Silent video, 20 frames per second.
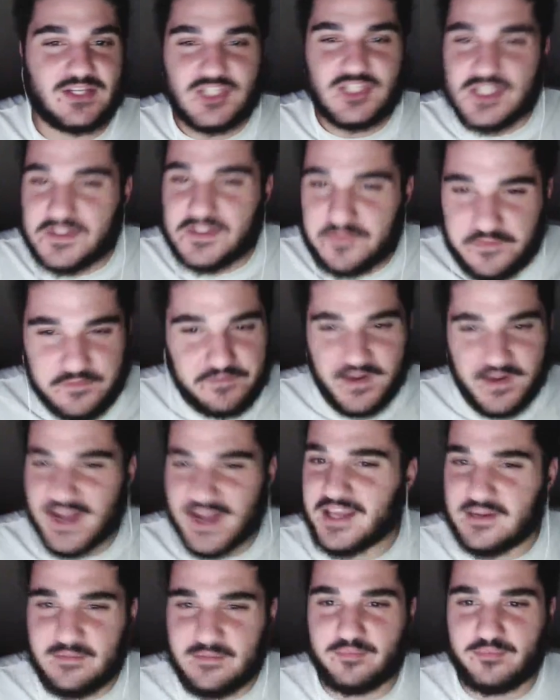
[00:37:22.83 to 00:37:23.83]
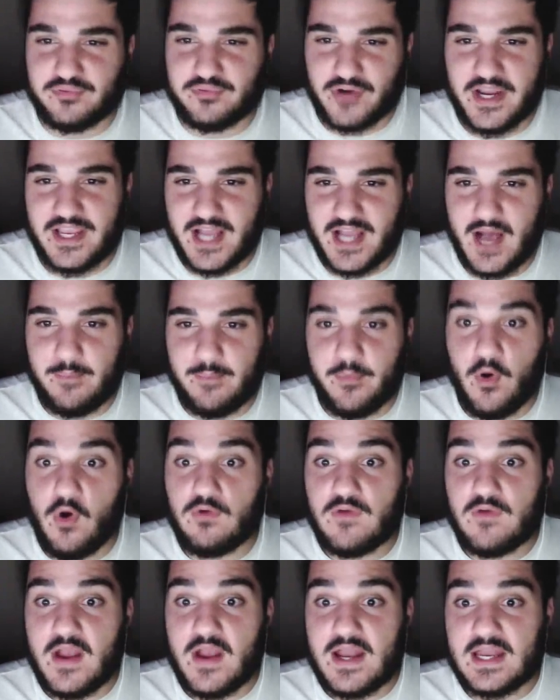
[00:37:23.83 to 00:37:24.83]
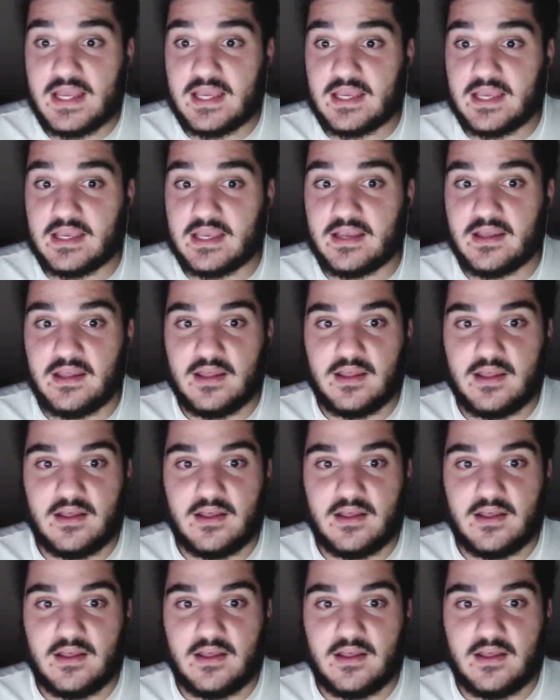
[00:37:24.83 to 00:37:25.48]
just fucking break up already.